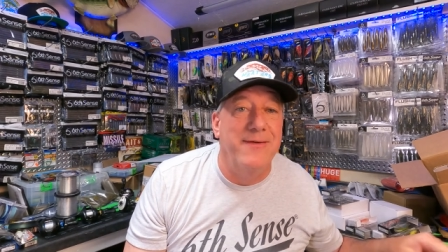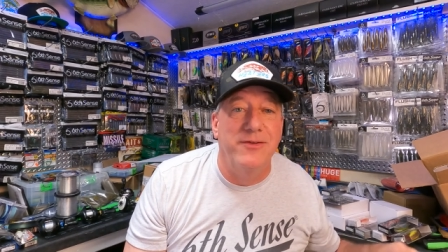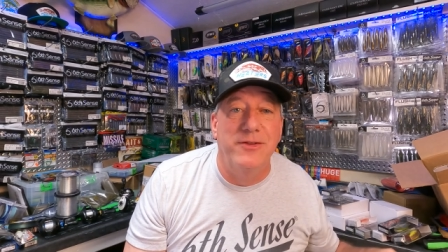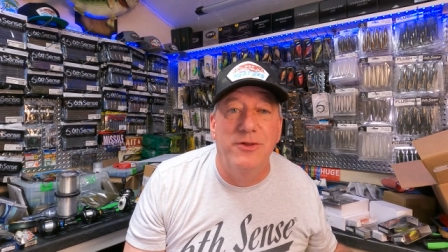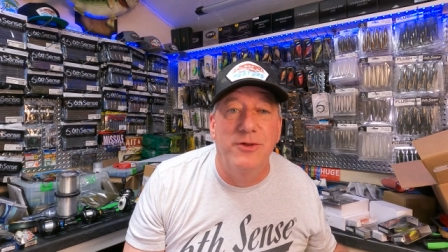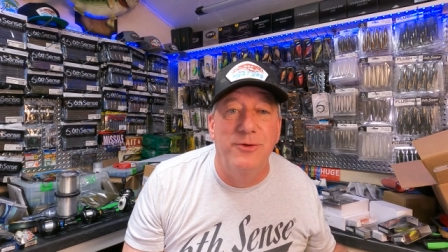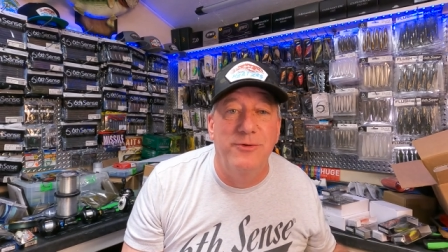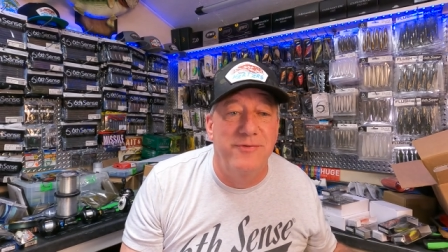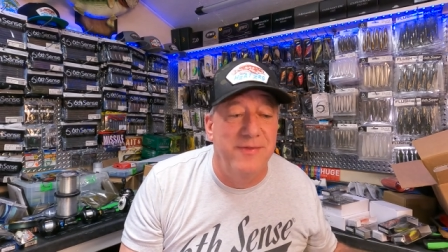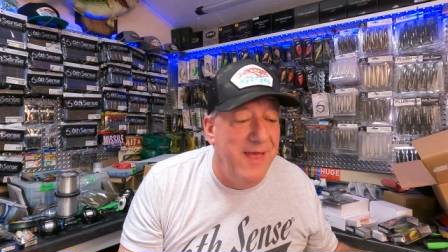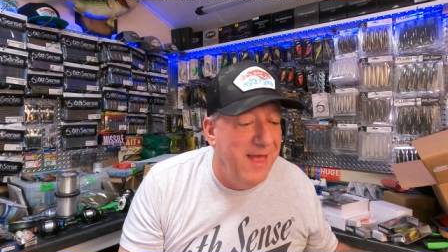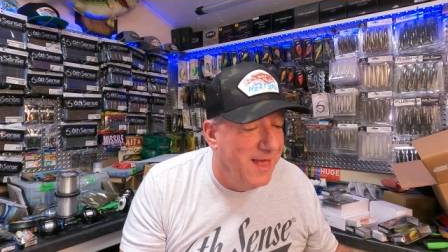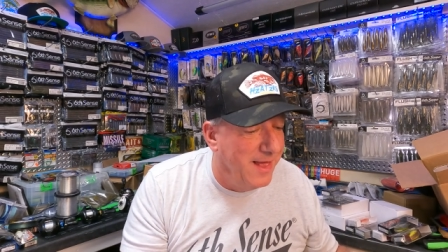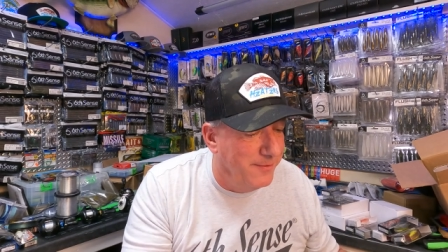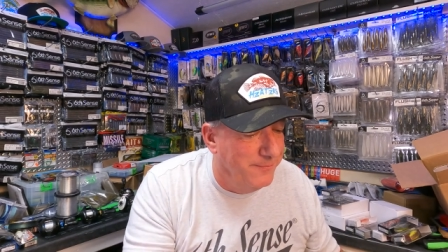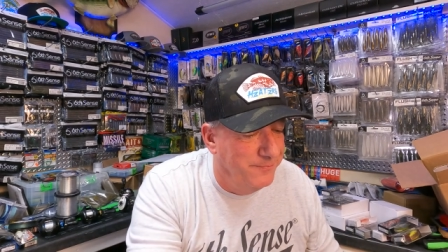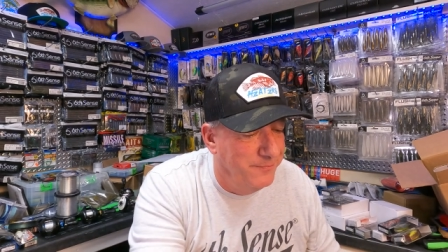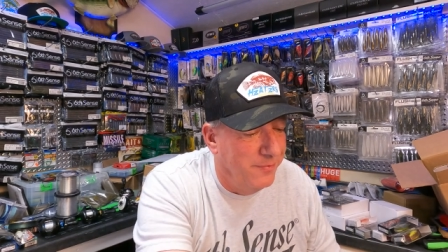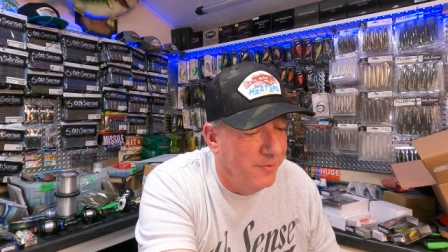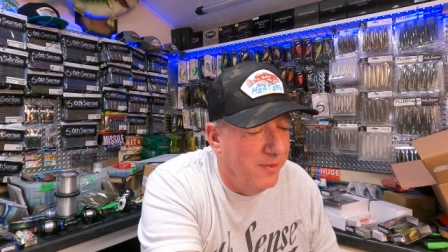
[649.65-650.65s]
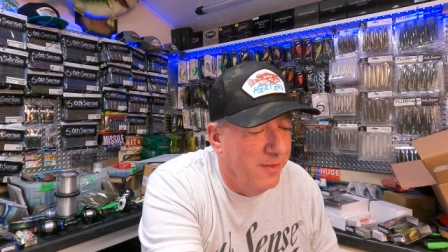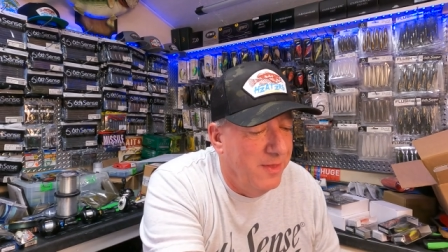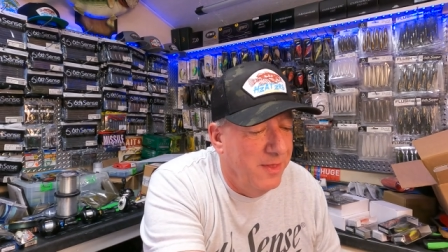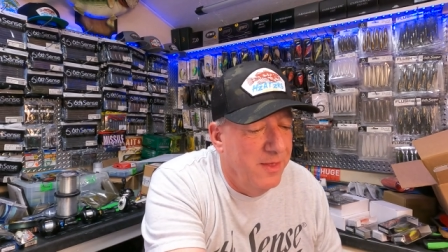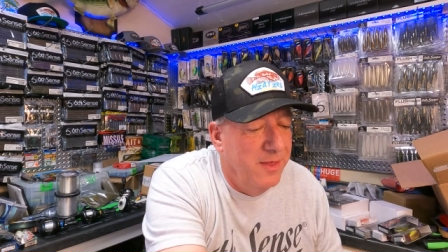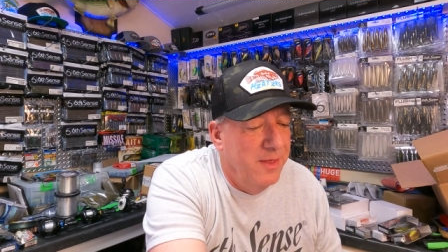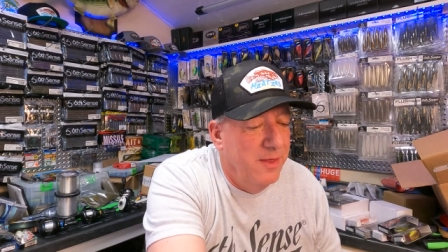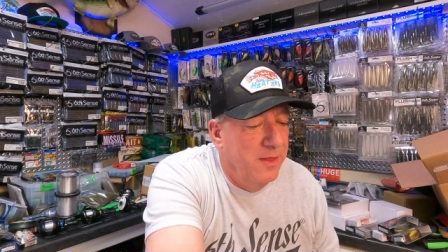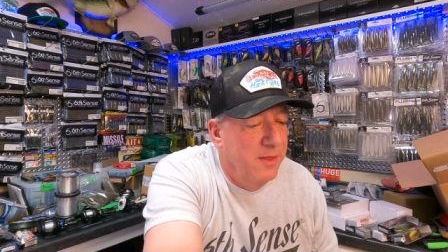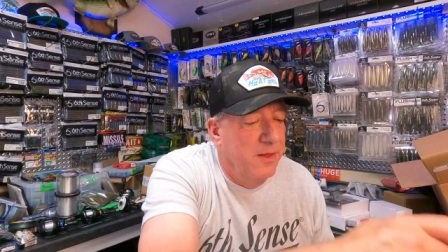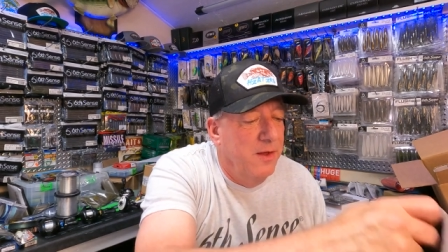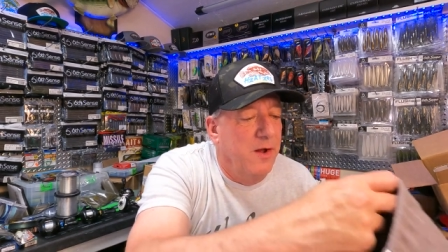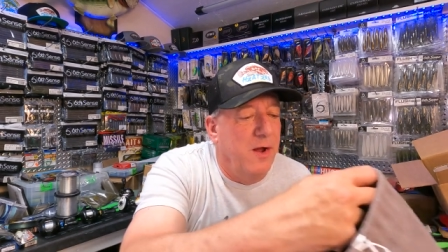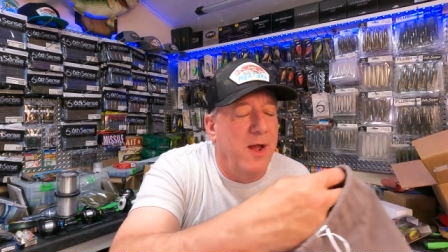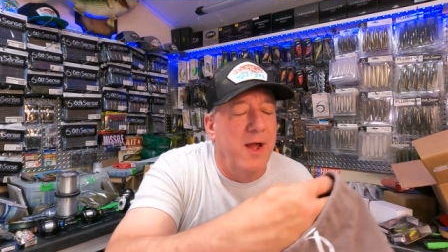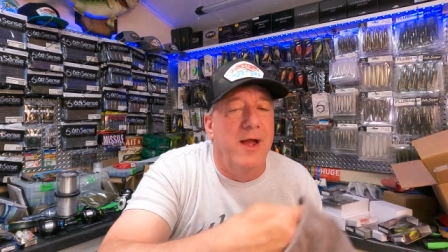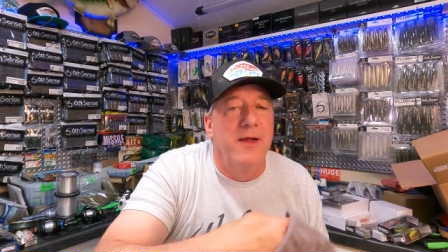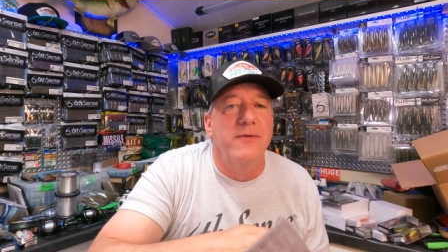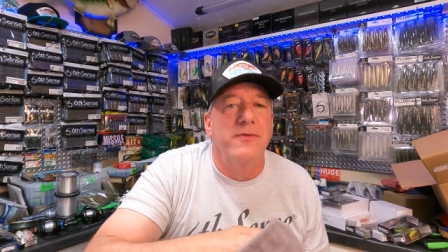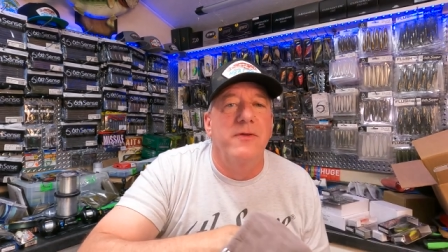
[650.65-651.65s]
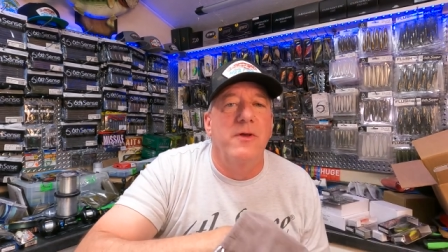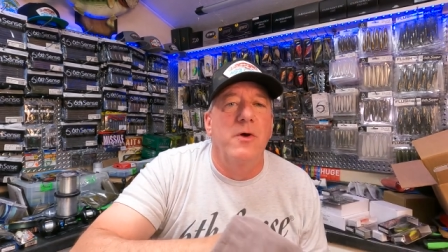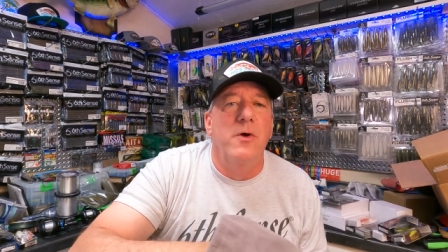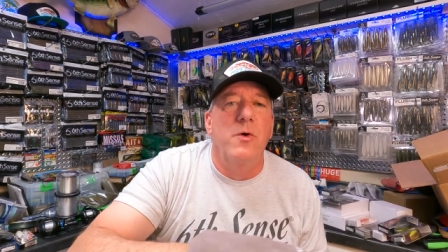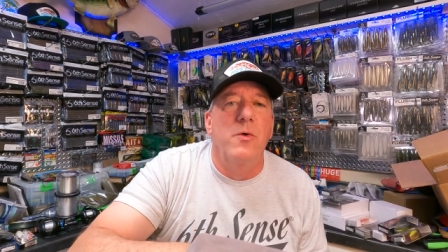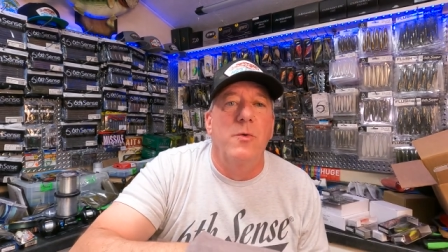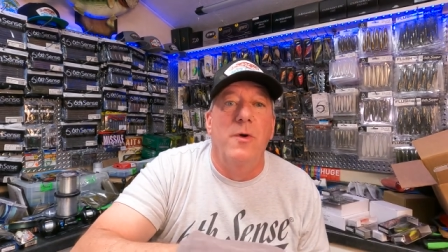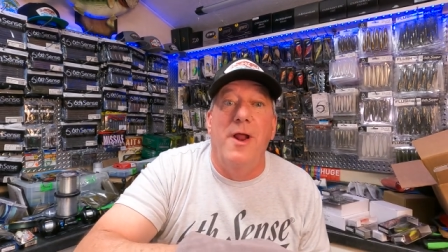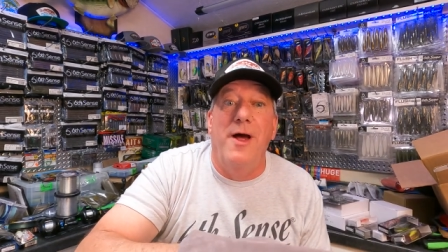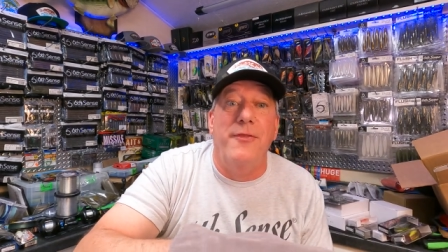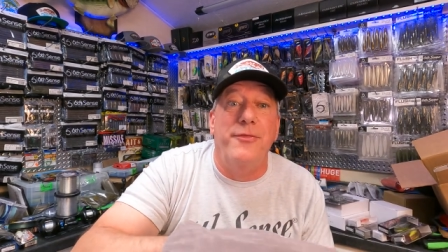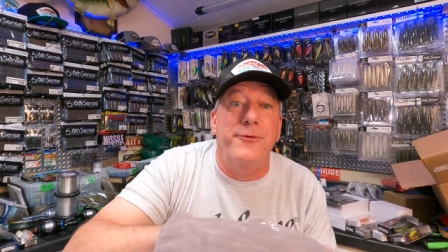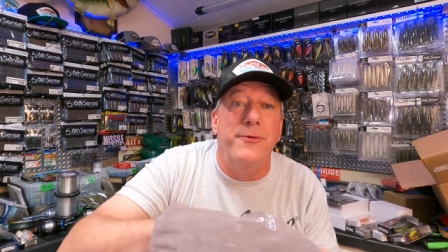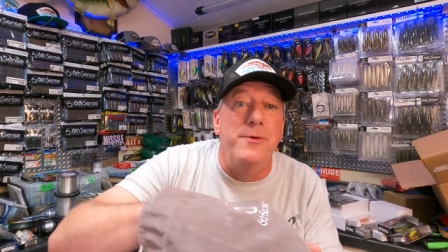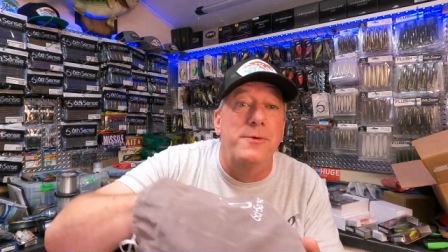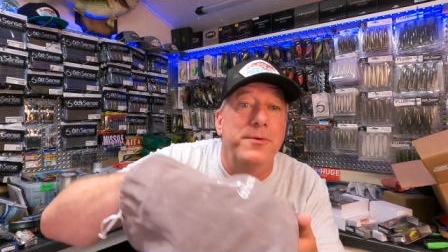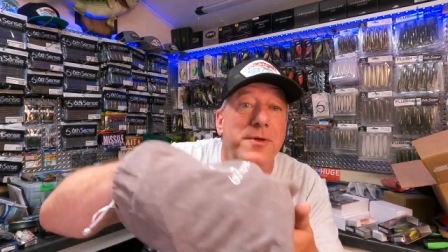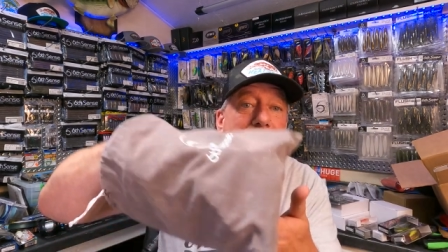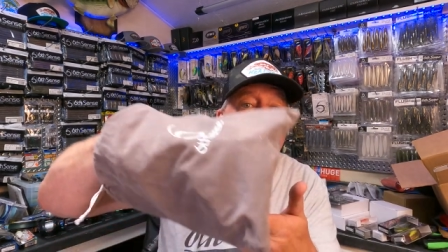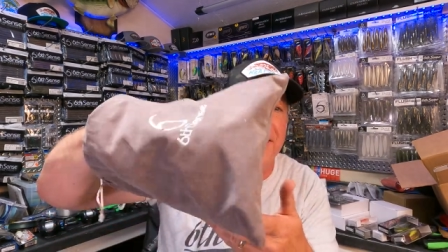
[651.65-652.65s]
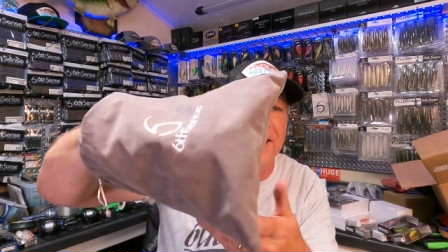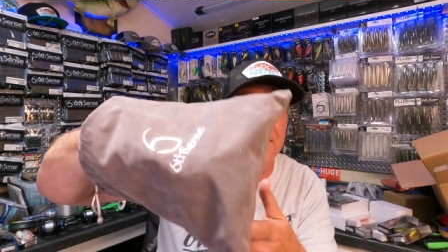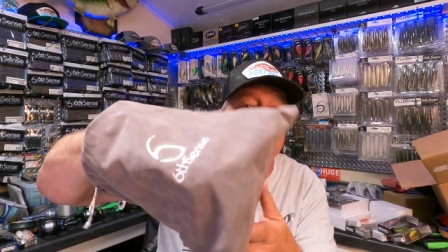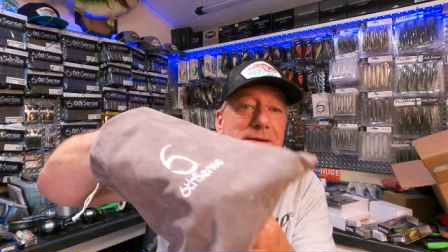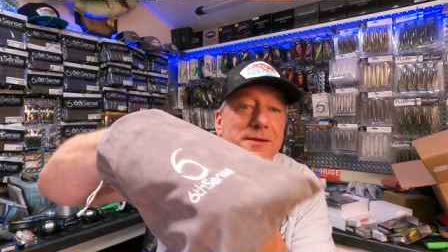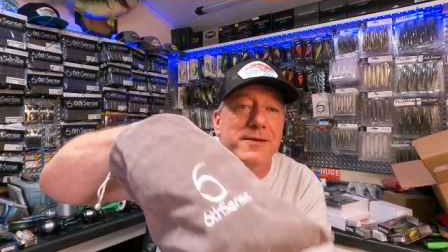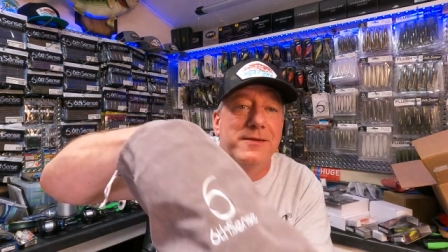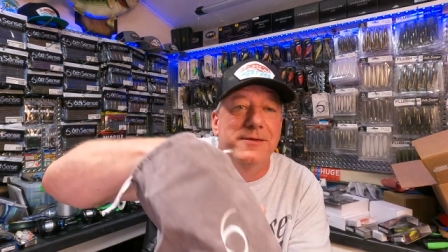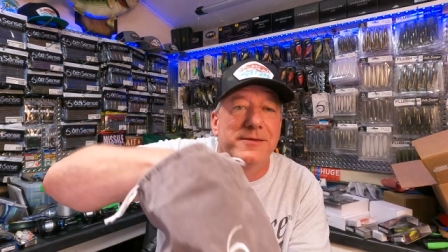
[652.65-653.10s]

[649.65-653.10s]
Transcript: Haven't used that. All right, so we're not through yet.